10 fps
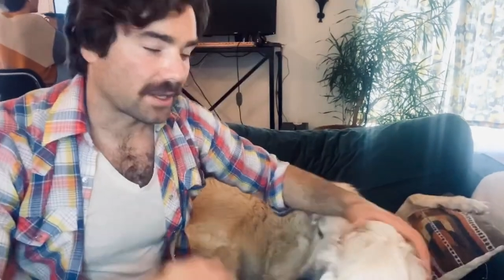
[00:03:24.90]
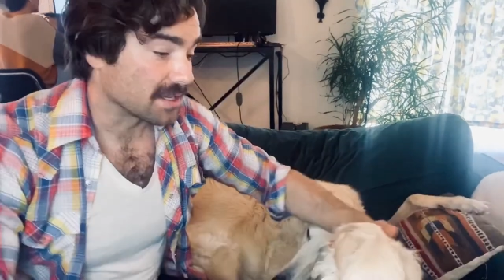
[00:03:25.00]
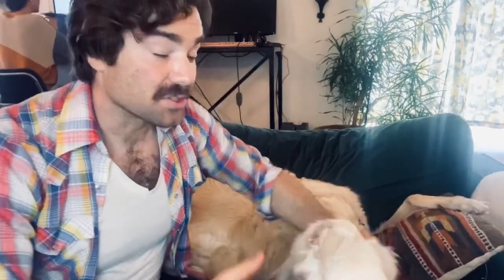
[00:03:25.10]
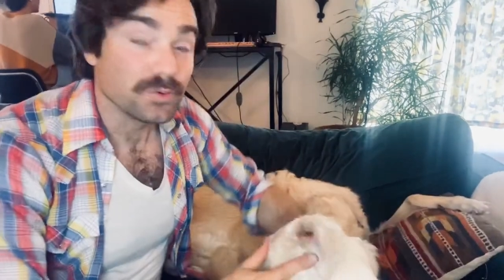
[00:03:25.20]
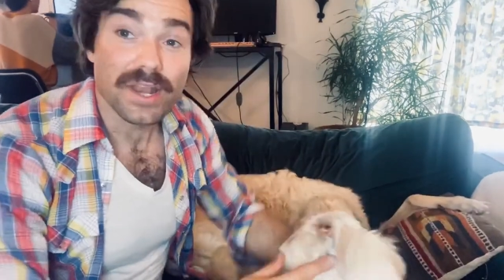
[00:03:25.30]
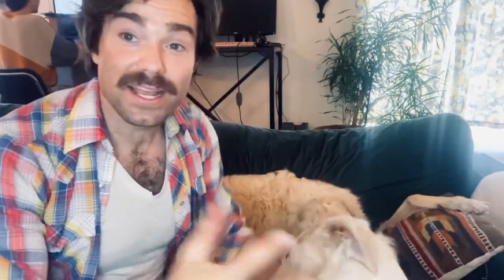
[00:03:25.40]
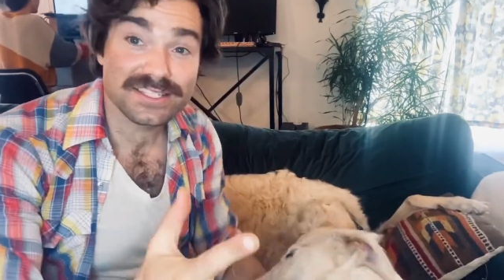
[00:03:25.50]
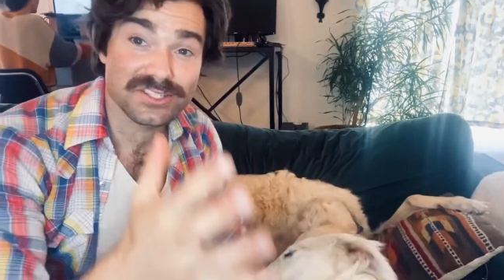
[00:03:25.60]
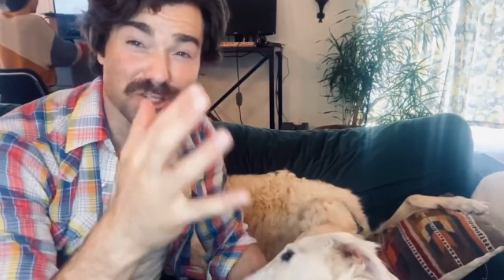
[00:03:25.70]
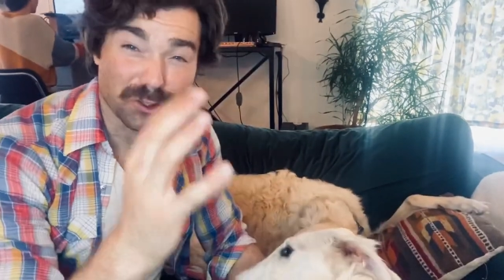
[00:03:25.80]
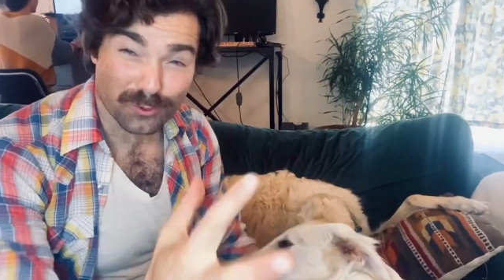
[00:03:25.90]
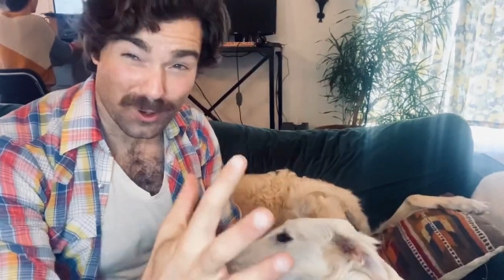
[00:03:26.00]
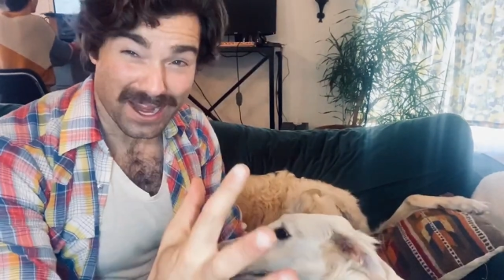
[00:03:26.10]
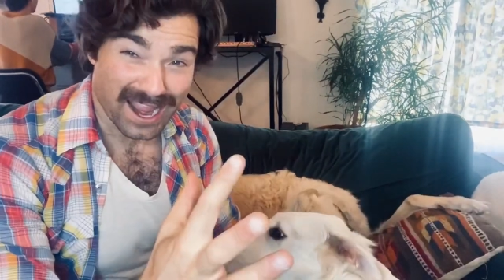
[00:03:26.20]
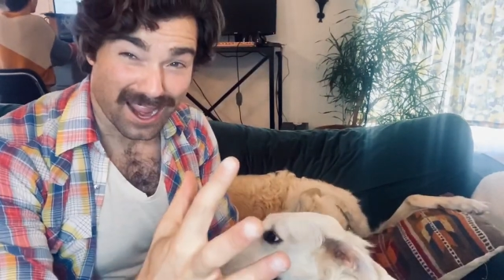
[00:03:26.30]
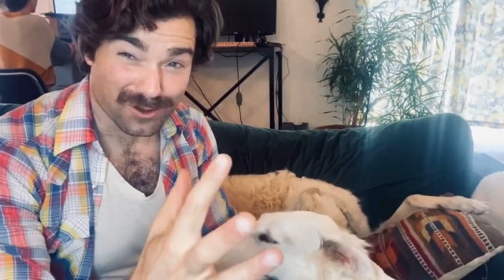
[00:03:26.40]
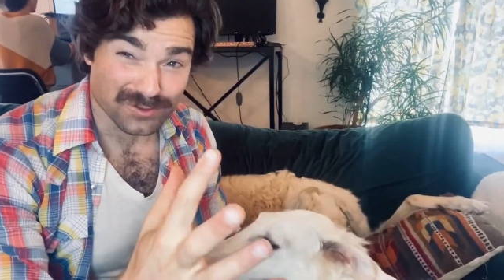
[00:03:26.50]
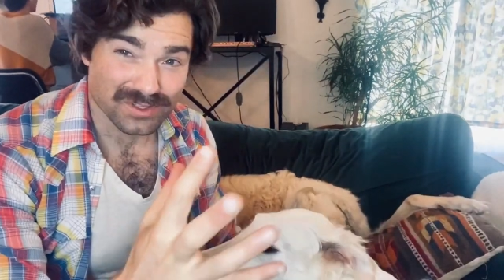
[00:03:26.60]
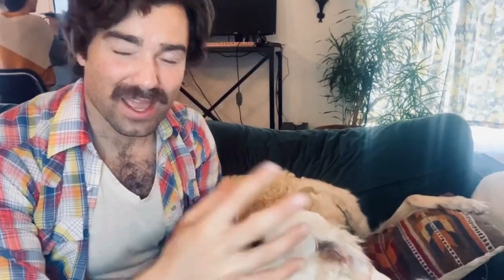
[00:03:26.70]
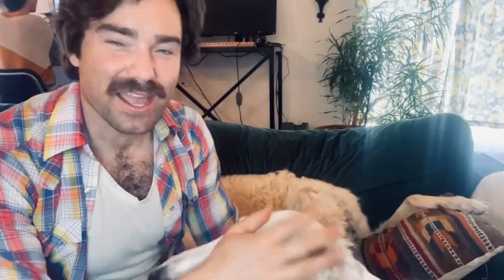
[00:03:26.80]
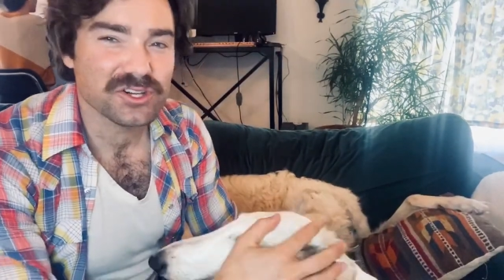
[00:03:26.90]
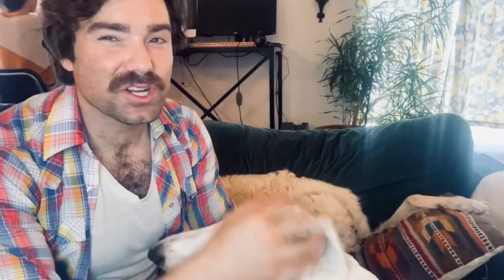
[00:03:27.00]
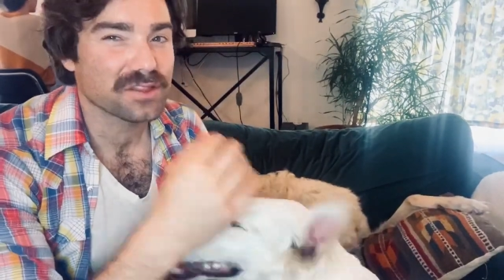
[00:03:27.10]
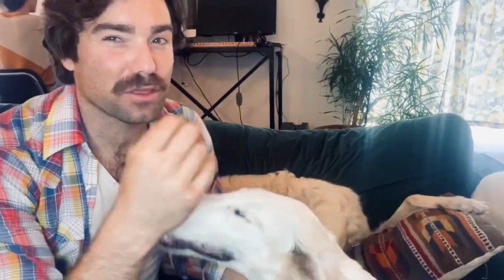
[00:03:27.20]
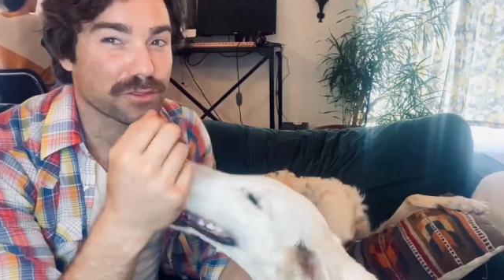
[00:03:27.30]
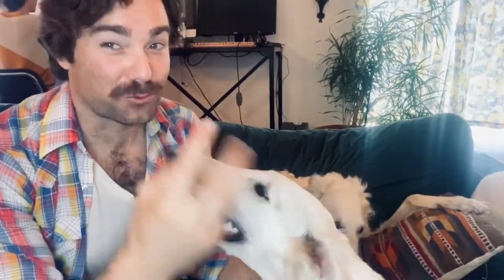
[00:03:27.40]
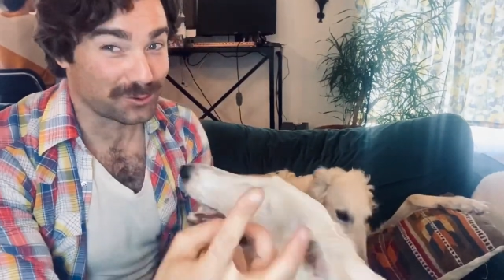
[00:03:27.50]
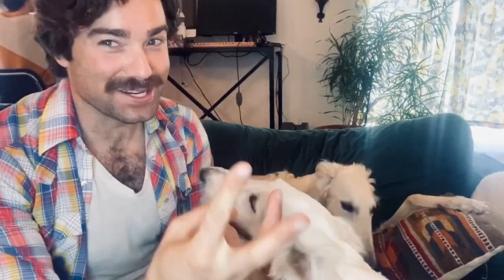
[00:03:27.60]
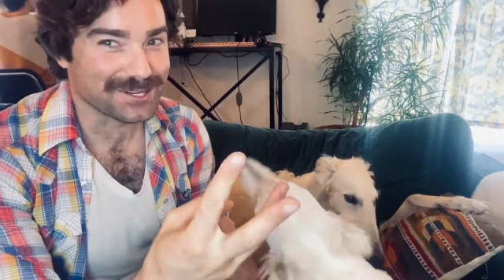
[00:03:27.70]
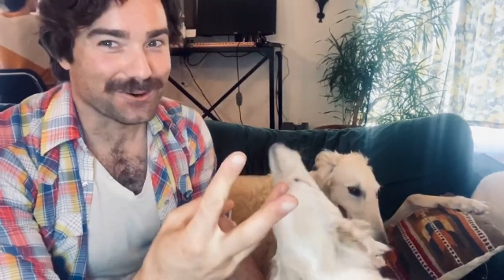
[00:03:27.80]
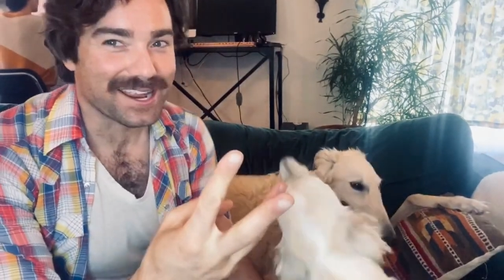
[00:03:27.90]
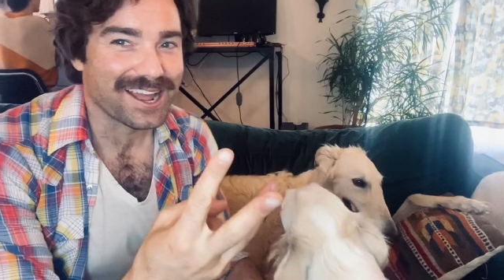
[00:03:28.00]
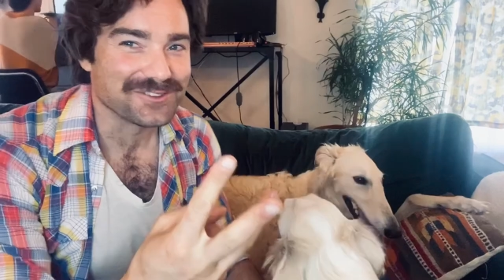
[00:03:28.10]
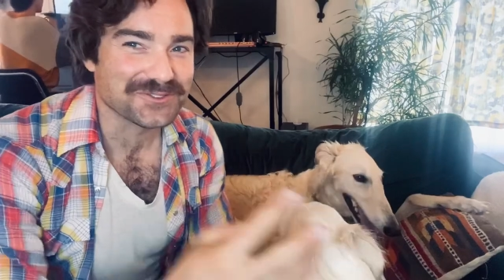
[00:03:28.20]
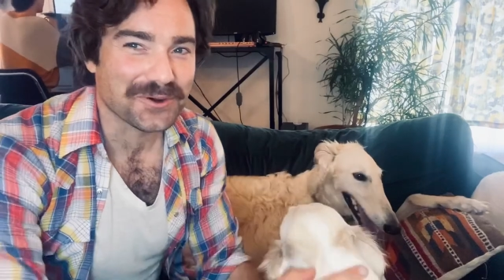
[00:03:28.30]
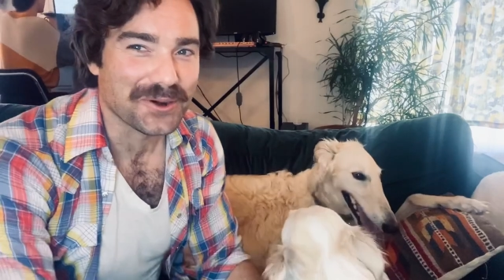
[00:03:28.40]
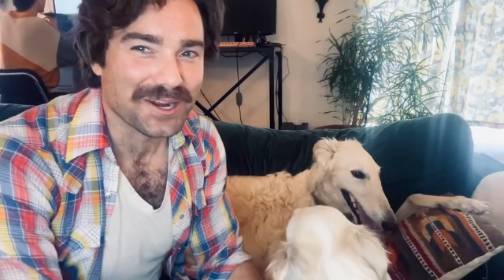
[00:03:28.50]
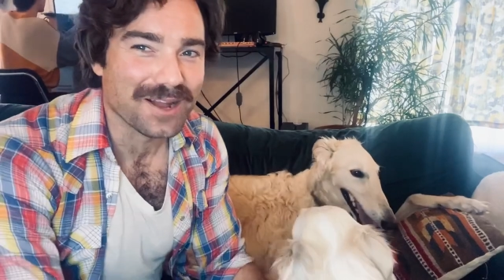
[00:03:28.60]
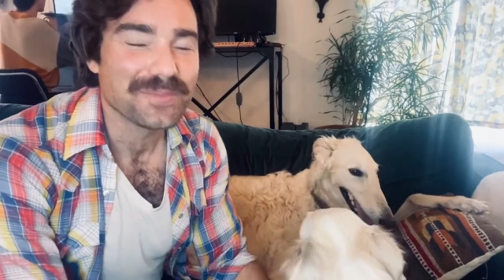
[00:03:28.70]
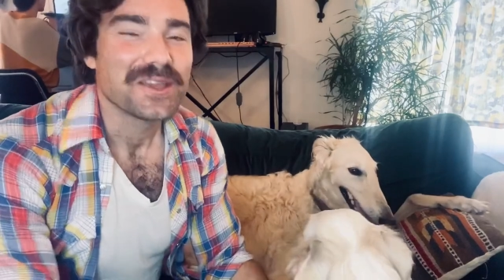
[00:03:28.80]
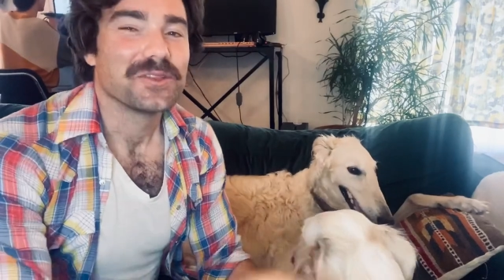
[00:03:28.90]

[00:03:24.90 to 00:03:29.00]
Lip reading: so next is the greyhounds. I actually had three greyhounds growing up.